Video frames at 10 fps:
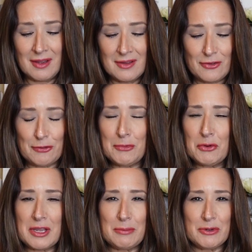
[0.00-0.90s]

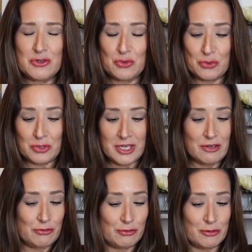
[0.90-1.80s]
smoky patchouli,
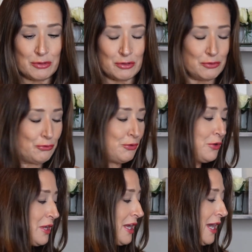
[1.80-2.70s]
floral,
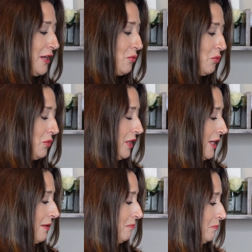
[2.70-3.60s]
fruity, and woody.